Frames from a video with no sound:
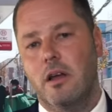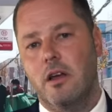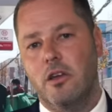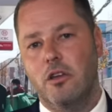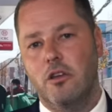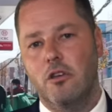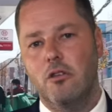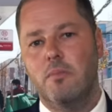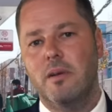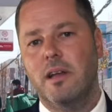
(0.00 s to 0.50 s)

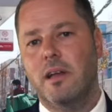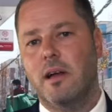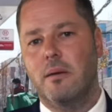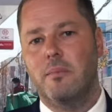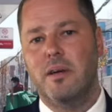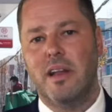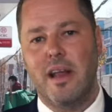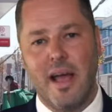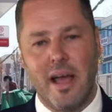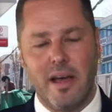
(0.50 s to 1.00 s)
You
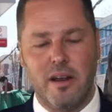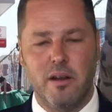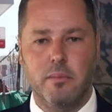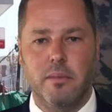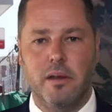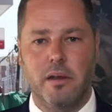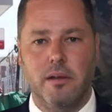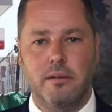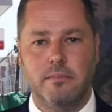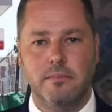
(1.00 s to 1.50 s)
become an
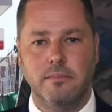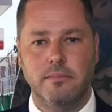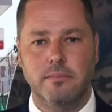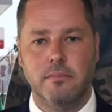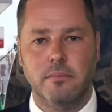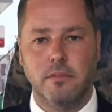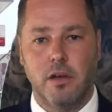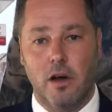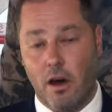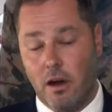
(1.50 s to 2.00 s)
enemy
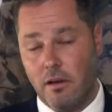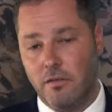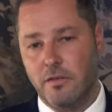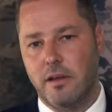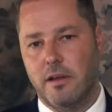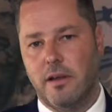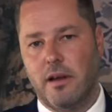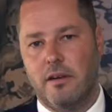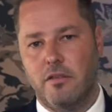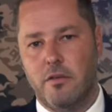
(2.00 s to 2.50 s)
of
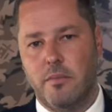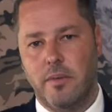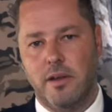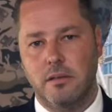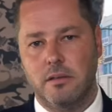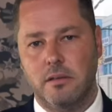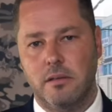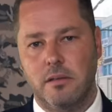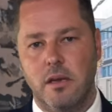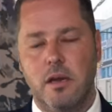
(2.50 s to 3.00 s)
the
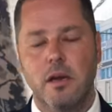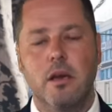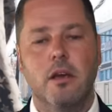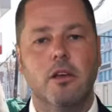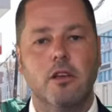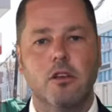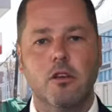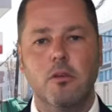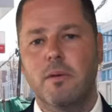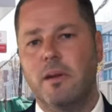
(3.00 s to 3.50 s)
government.
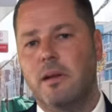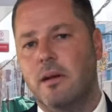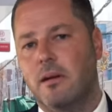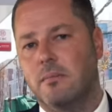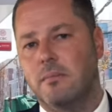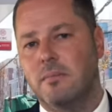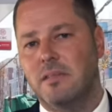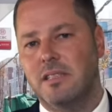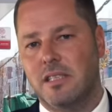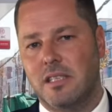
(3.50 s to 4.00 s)
You
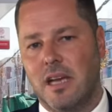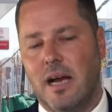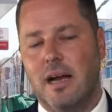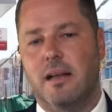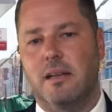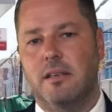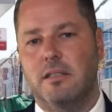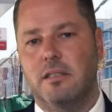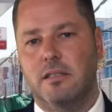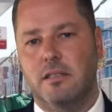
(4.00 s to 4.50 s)
become
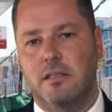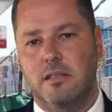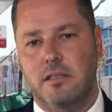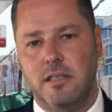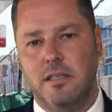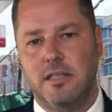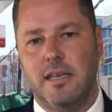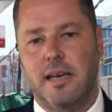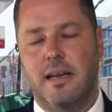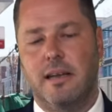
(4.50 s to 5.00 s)
silenced,
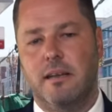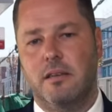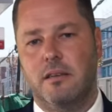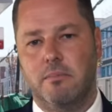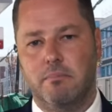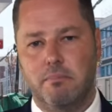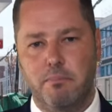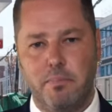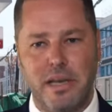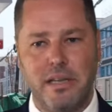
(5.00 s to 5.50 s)

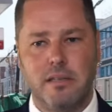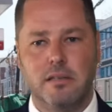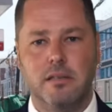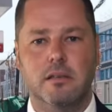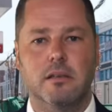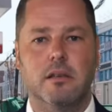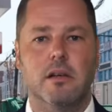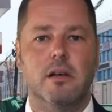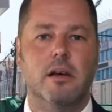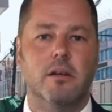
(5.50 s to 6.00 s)
detained,
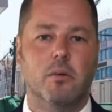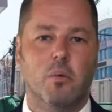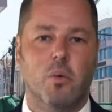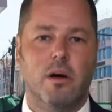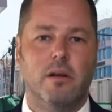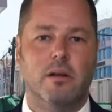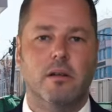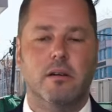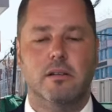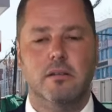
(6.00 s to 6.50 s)
beaten, and
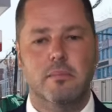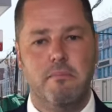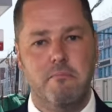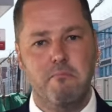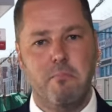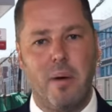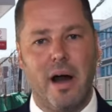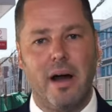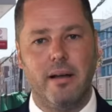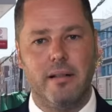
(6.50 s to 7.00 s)
whatnot
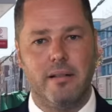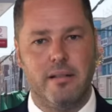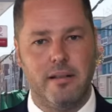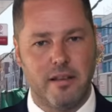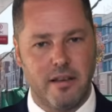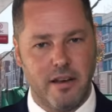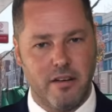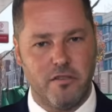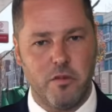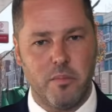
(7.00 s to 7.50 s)
by the
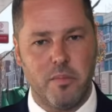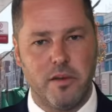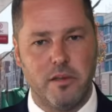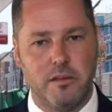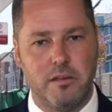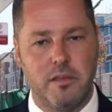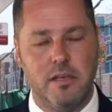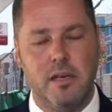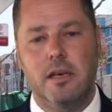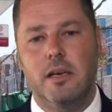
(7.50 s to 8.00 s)

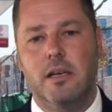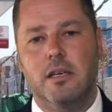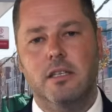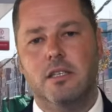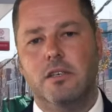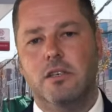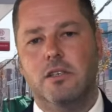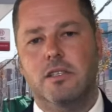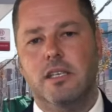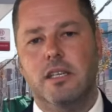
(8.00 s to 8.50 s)
government.
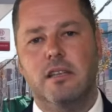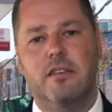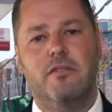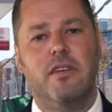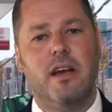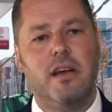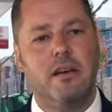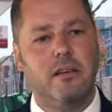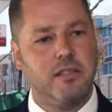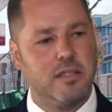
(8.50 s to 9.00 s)
So you see, the
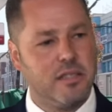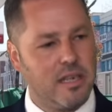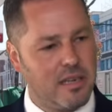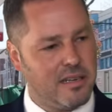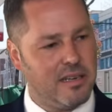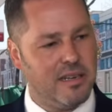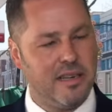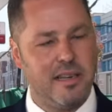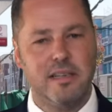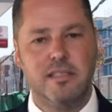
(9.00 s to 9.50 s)
veil
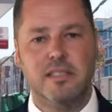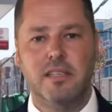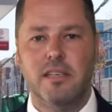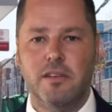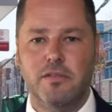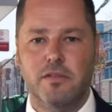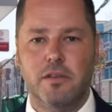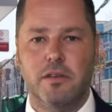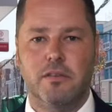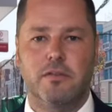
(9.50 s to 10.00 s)
suddenly gets
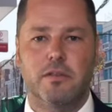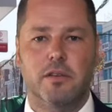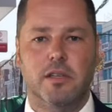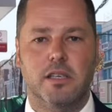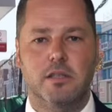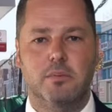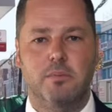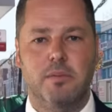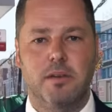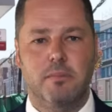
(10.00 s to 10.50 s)
lifted for
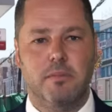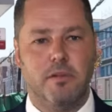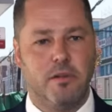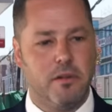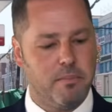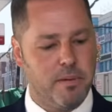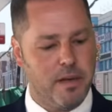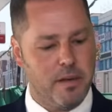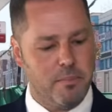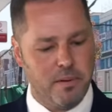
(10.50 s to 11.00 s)
these people, the
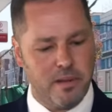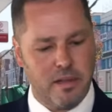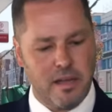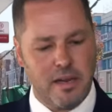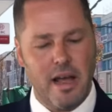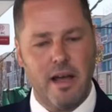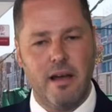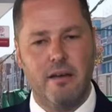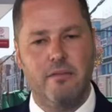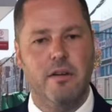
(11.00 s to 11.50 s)
people that
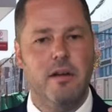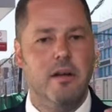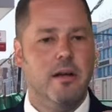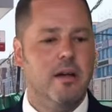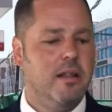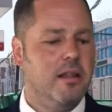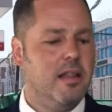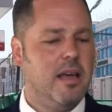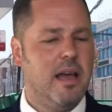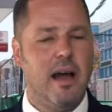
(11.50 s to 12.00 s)
have
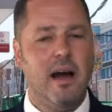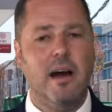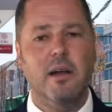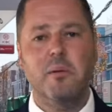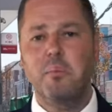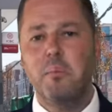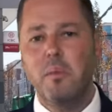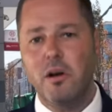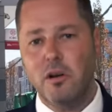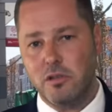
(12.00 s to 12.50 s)
the
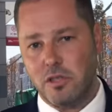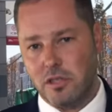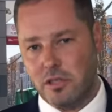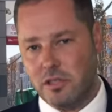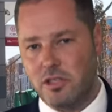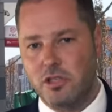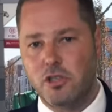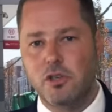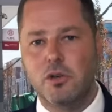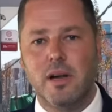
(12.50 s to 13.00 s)

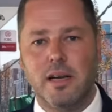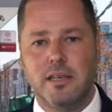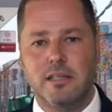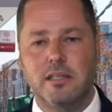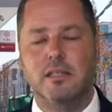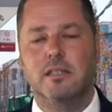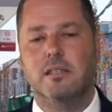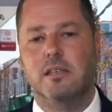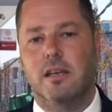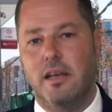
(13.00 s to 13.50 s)
utmost
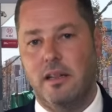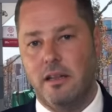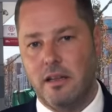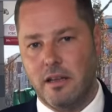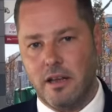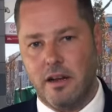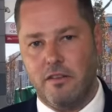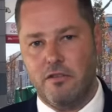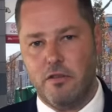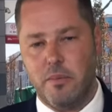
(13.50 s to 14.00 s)
trust in the
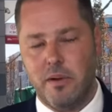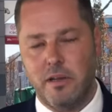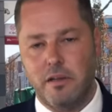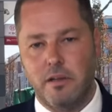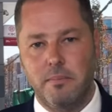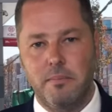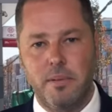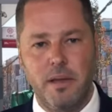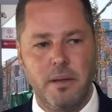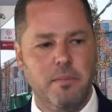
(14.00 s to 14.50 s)
government,
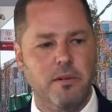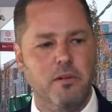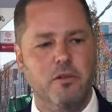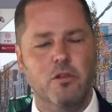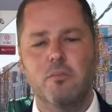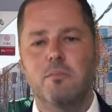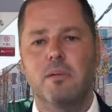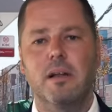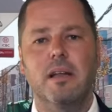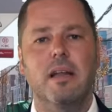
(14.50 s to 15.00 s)
the people
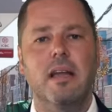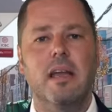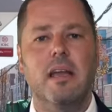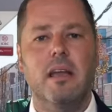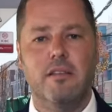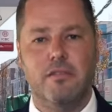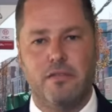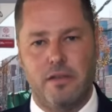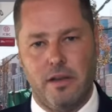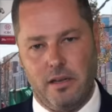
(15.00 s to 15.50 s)
who
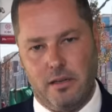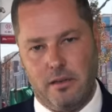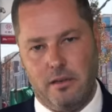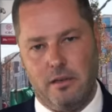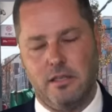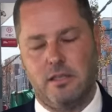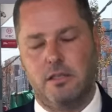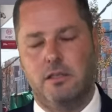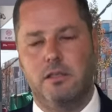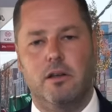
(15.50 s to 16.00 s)
believe in
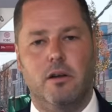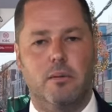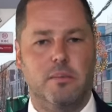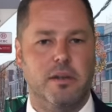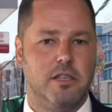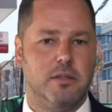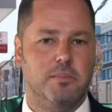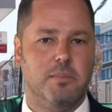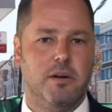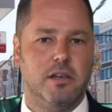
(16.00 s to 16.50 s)
the
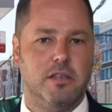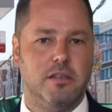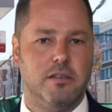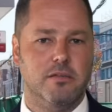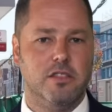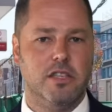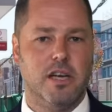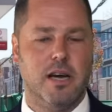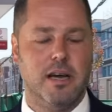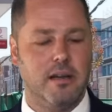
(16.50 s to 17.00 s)
Communist Party
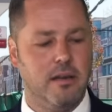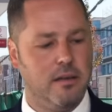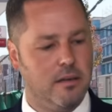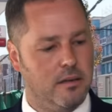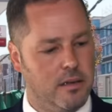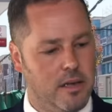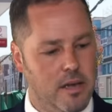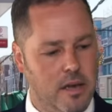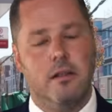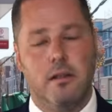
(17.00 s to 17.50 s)
of China,
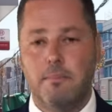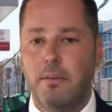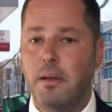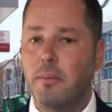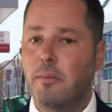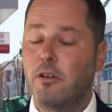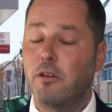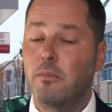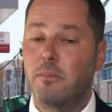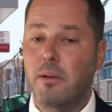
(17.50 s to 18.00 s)
the
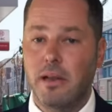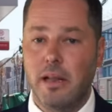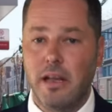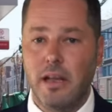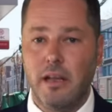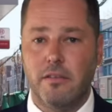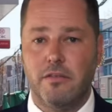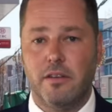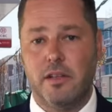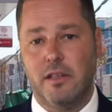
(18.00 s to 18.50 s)
people who
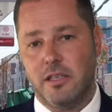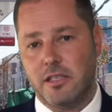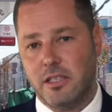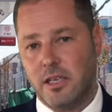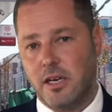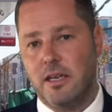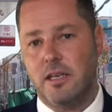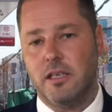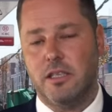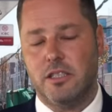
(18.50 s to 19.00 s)
believe in the
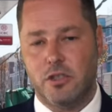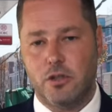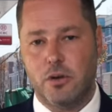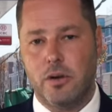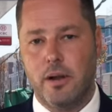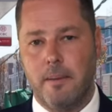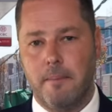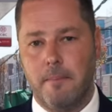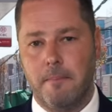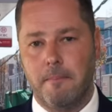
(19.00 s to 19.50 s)
Chinese
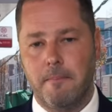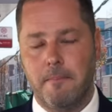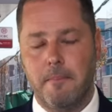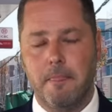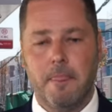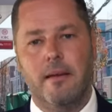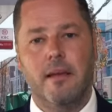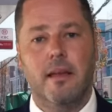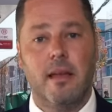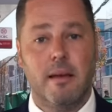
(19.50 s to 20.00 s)
dream,
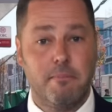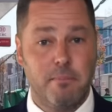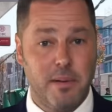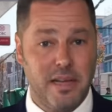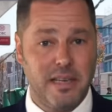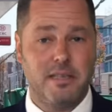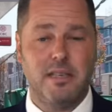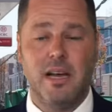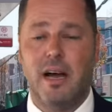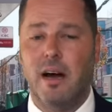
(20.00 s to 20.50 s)
get
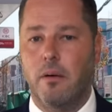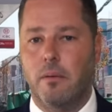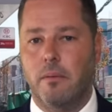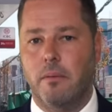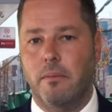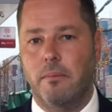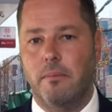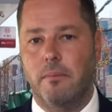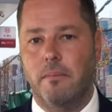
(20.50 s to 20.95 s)
beat down.